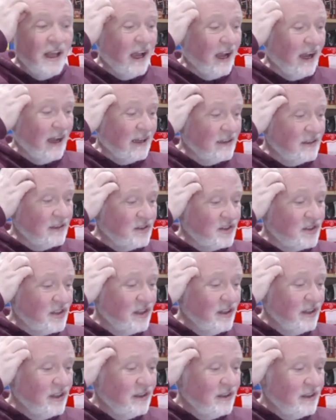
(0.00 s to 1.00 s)
And
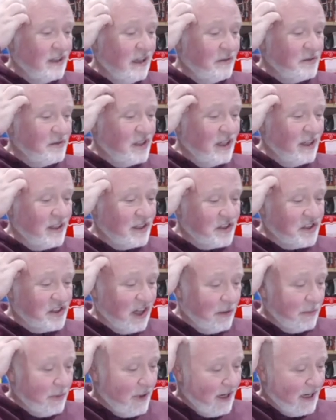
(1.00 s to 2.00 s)
there was another
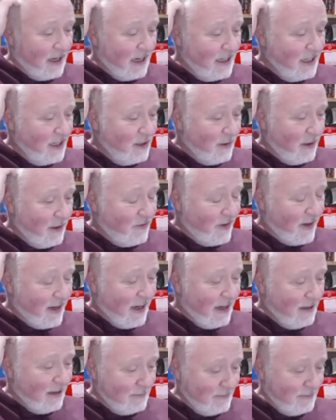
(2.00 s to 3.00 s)
sub, and I knew I'd
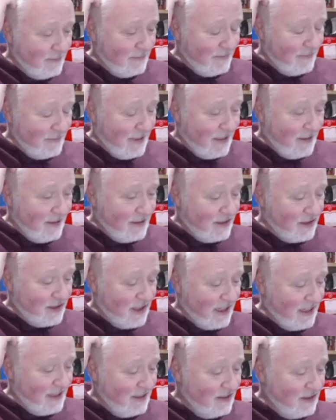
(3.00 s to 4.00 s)
forget. Hang on a
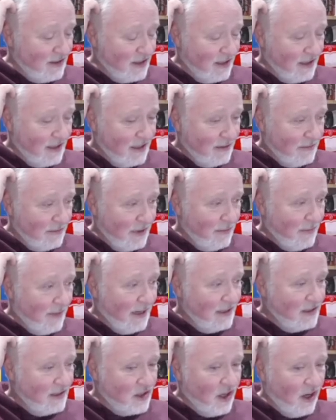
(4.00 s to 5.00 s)
second. My
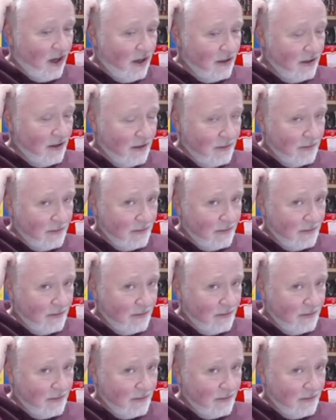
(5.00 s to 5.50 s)
mind's gone.